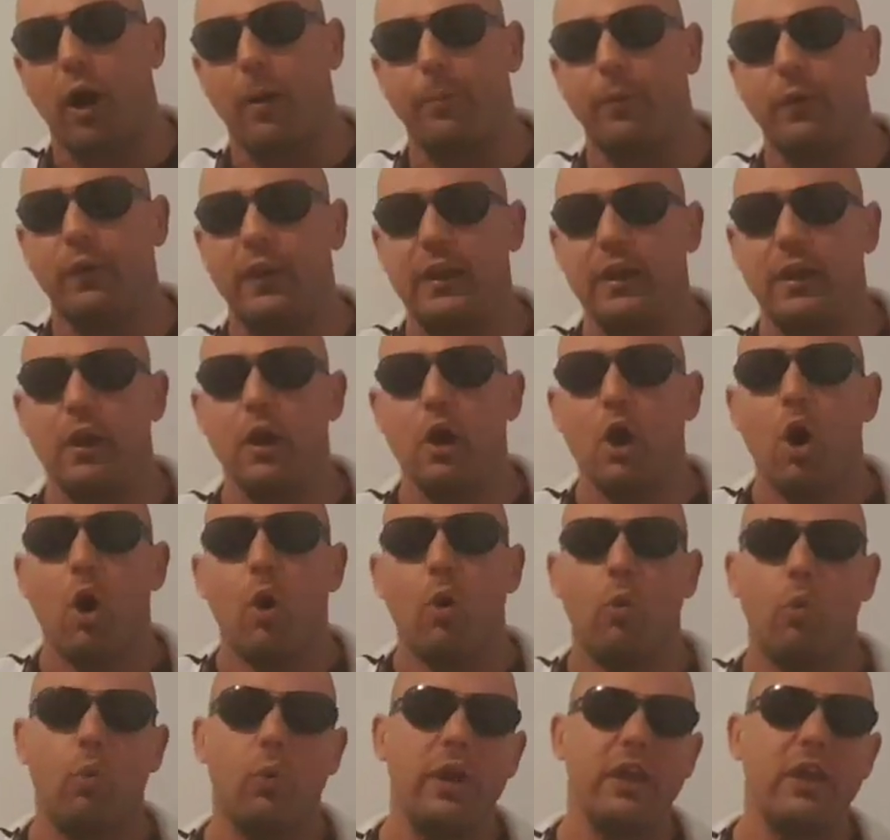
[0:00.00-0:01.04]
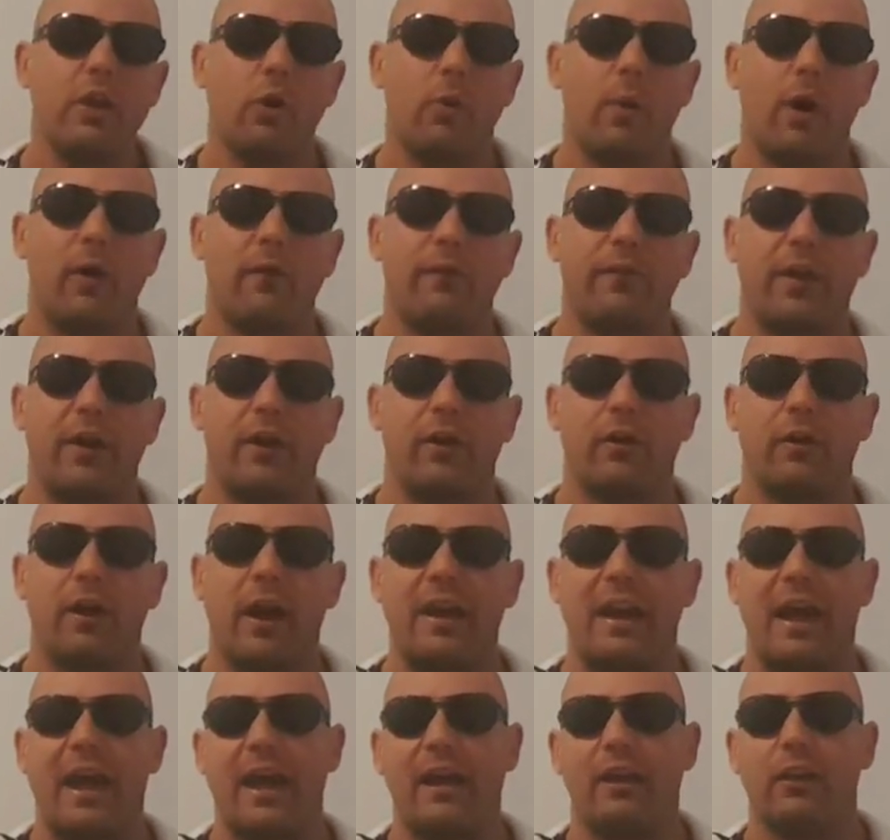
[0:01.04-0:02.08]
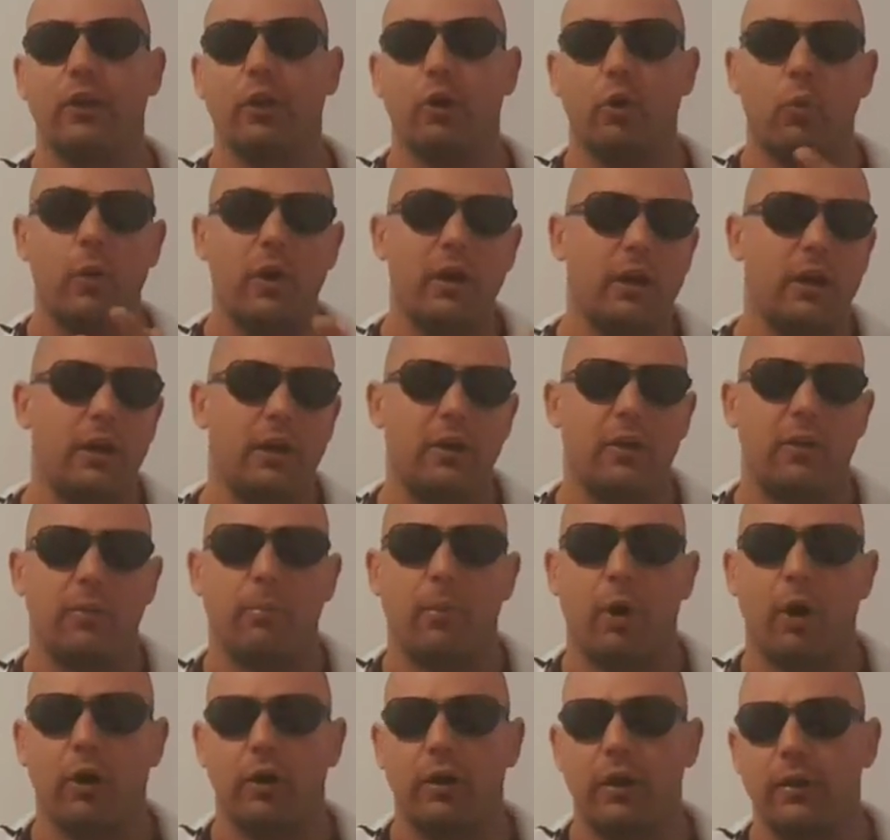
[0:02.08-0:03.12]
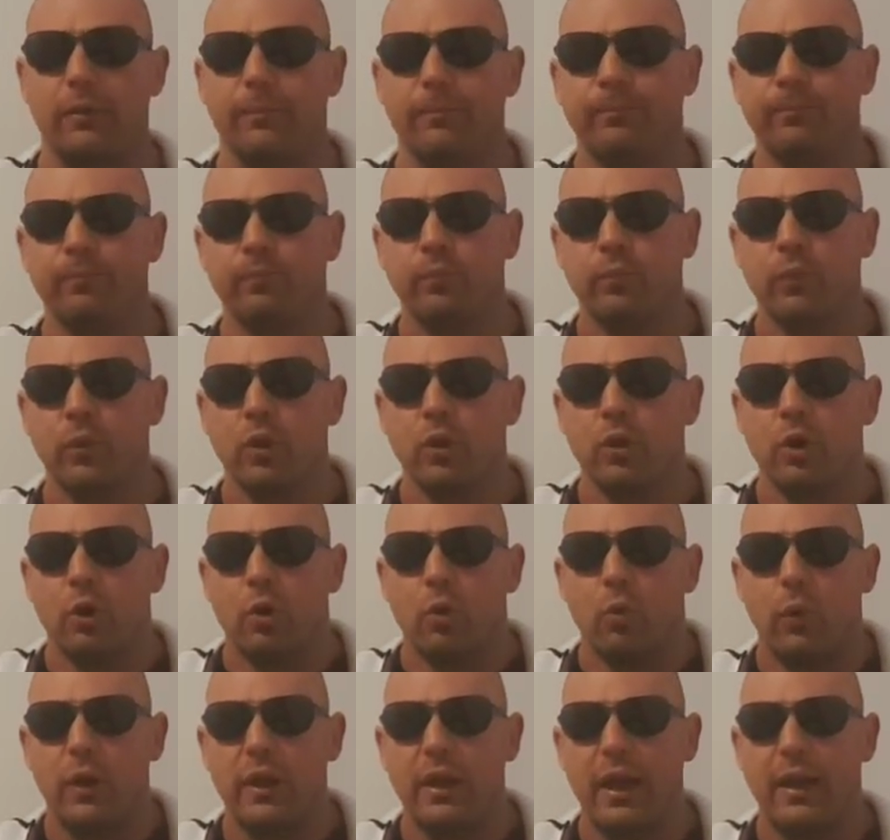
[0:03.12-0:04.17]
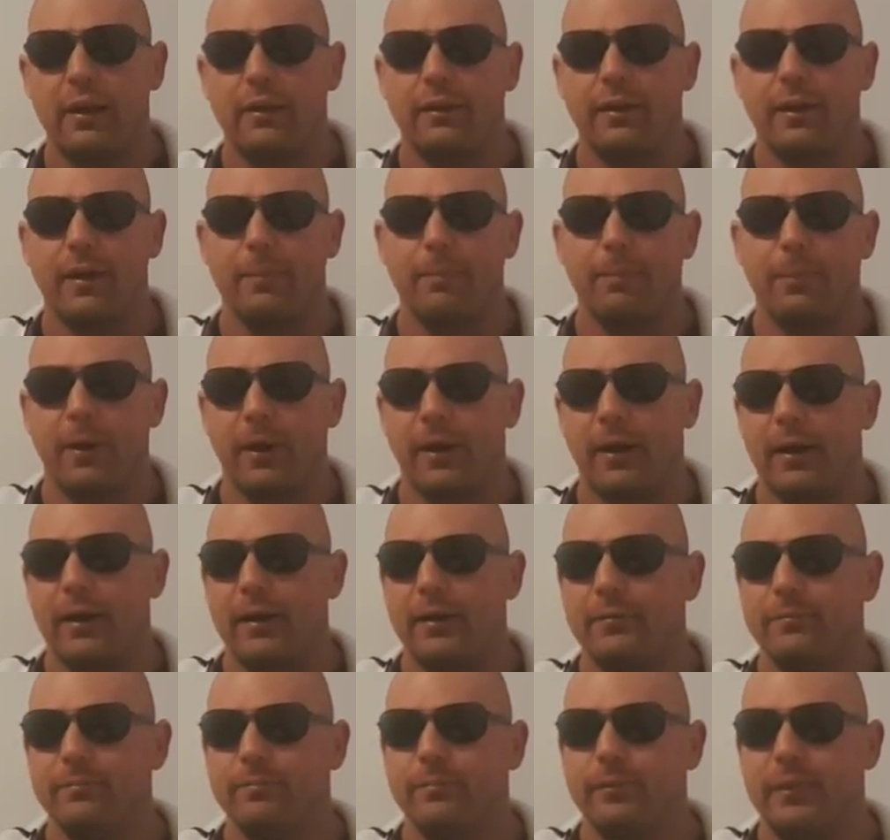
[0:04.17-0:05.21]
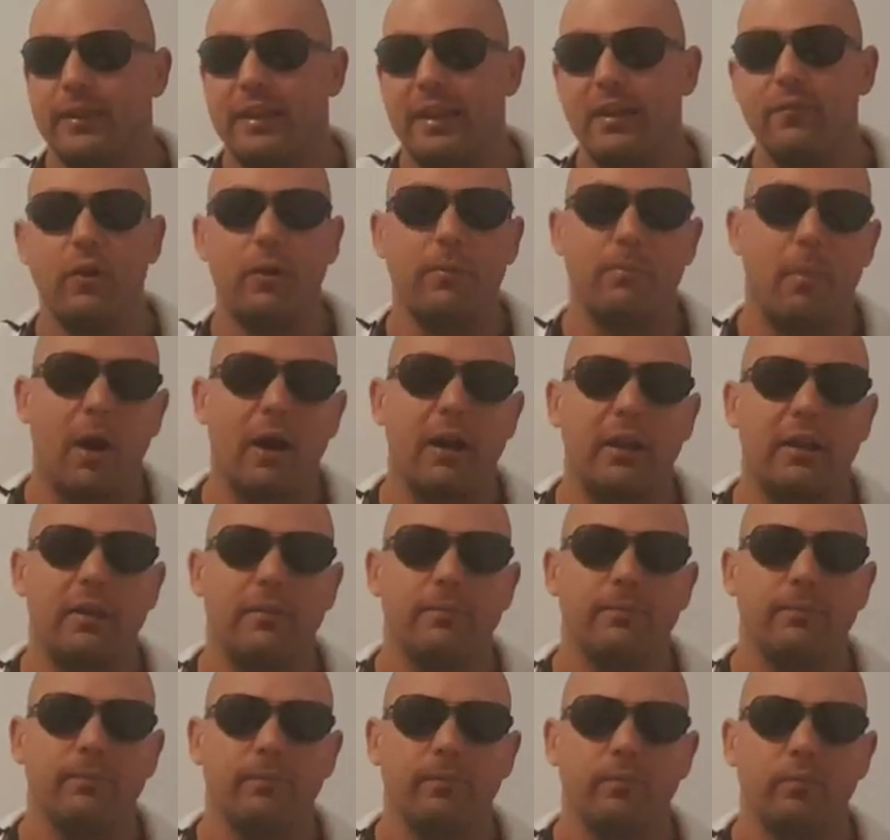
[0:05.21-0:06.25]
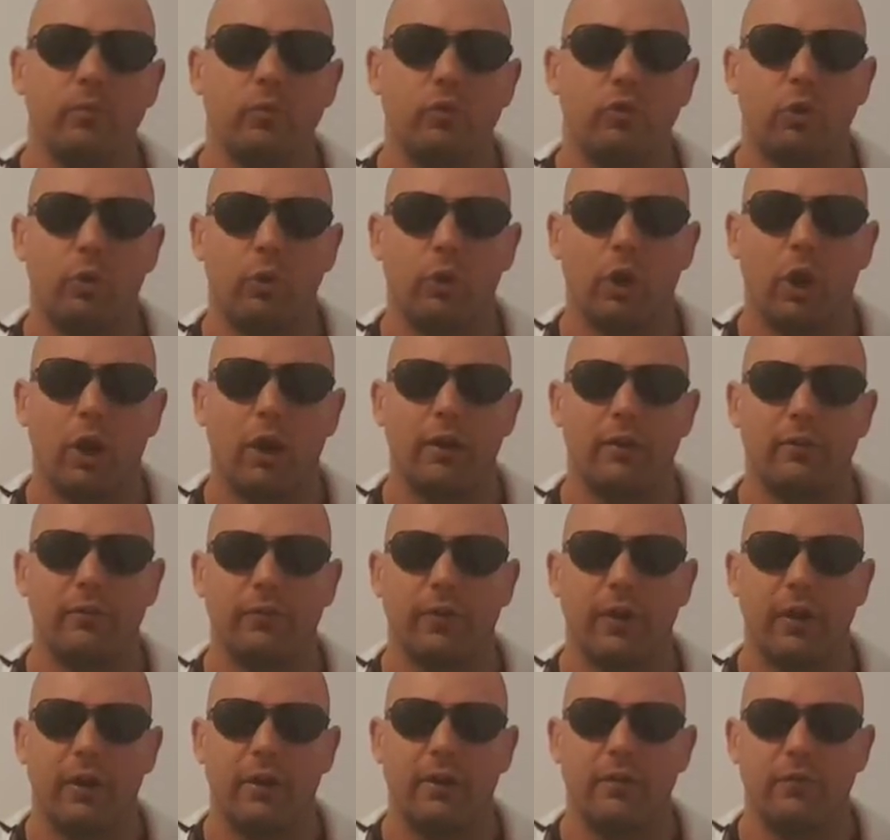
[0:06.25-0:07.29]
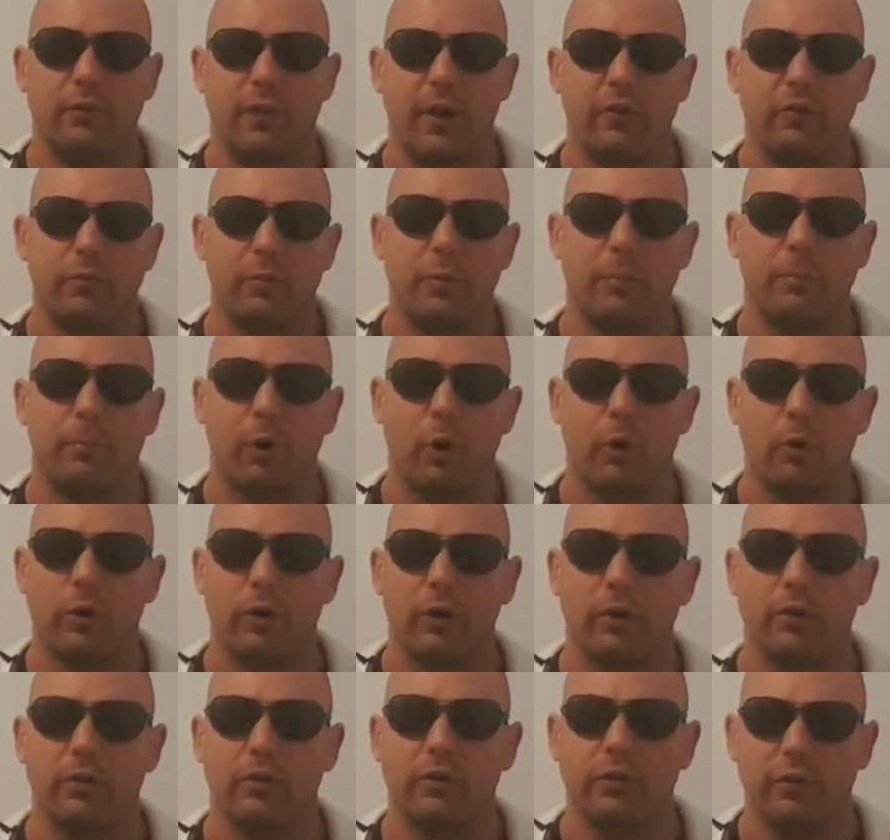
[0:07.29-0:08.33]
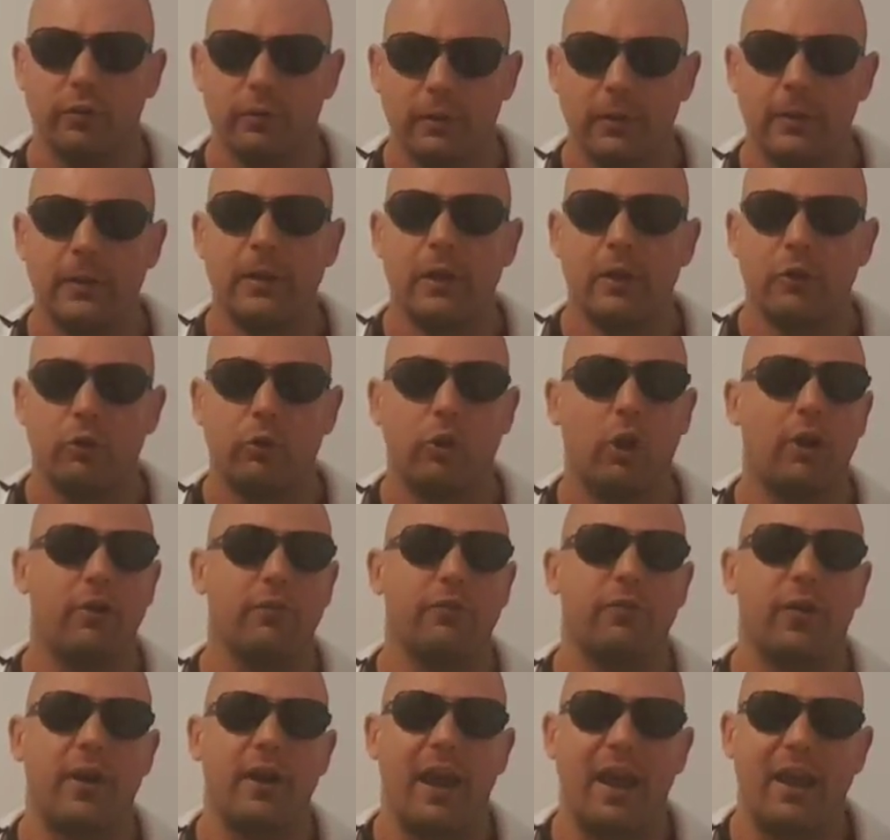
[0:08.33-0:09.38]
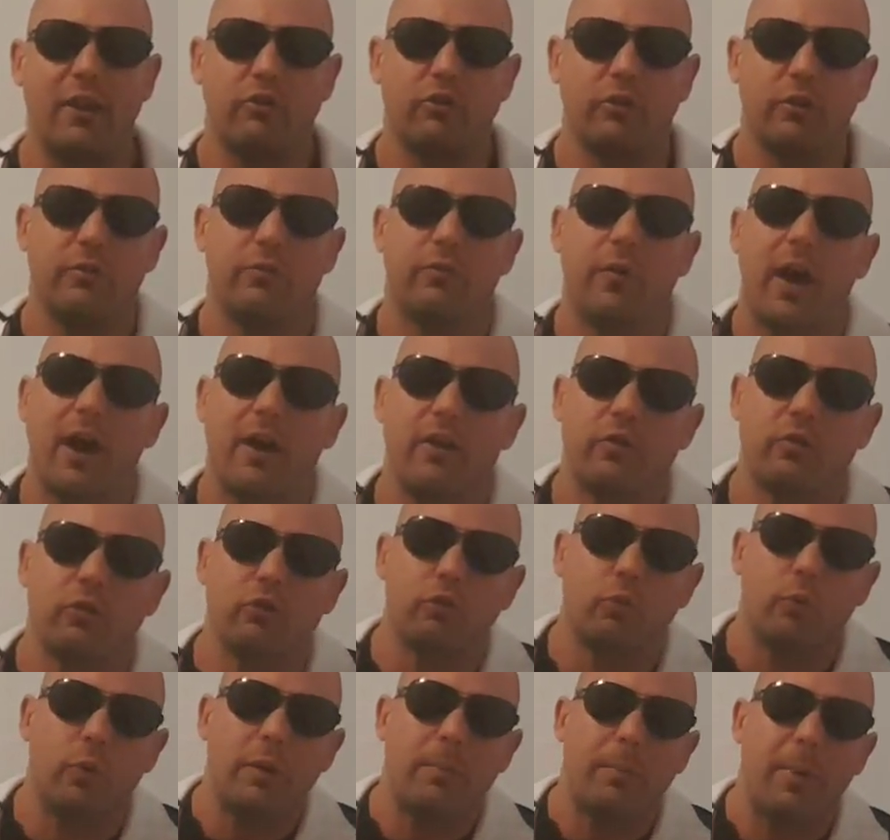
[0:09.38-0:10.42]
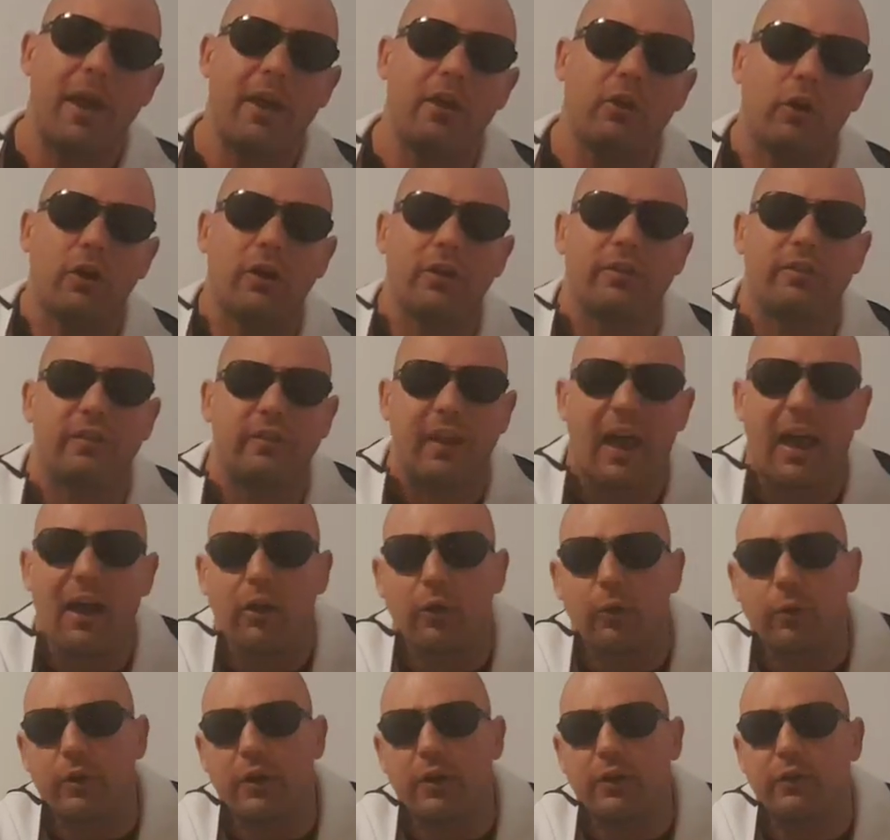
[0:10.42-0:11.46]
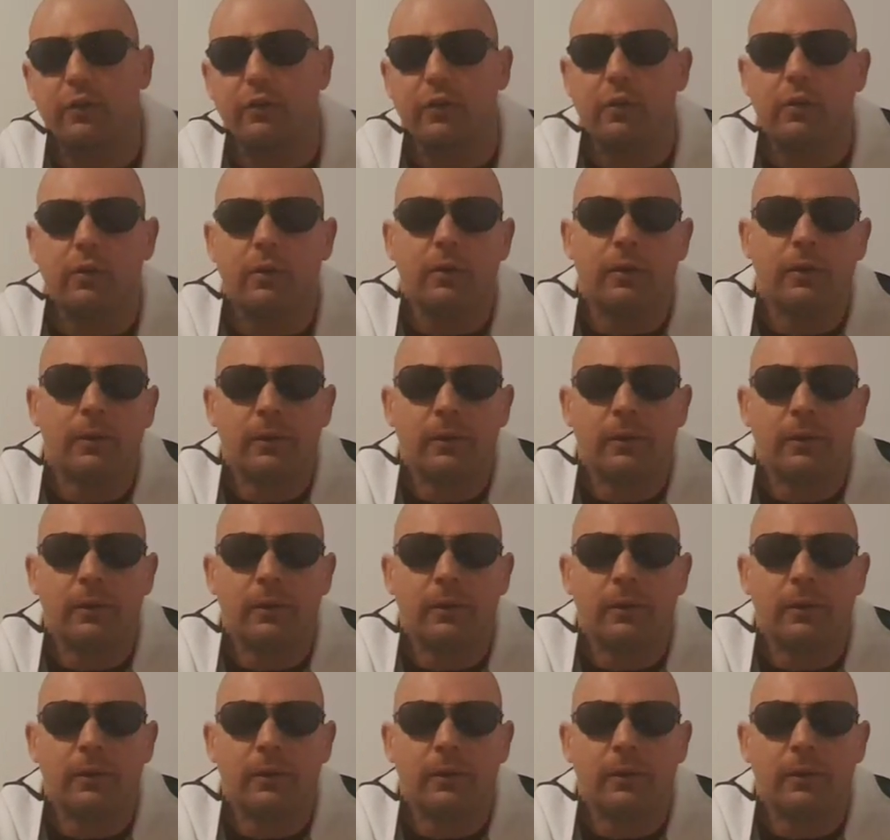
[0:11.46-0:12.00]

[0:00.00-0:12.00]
properly. We go out there and add liquidity to the market. We end up giving money to a lot of investment brokers, to a lot of financial advisors. We pay a lot of salaries.